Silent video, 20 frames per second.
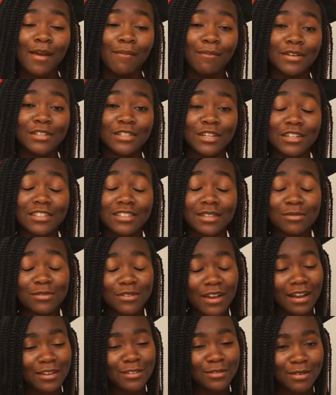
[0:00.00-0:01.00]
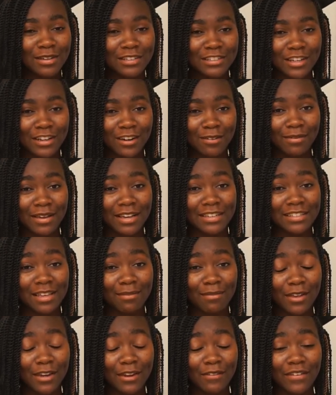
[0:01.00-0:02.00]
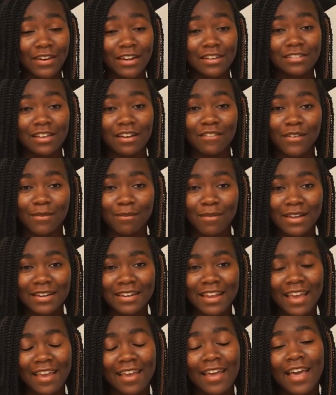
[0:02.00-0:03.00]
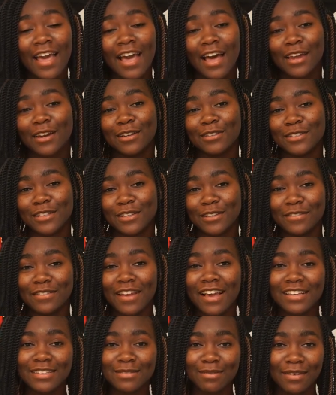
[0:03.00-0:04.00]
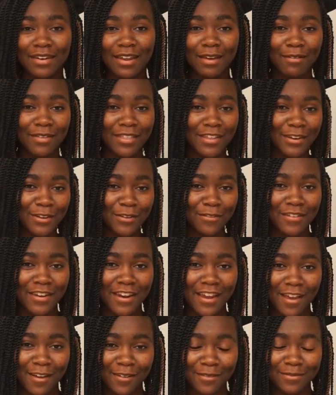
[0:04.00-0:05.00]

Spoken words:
Be sure to subscribe to my channel because I make new videos every Monday, and I'll see you next Monday with a new video.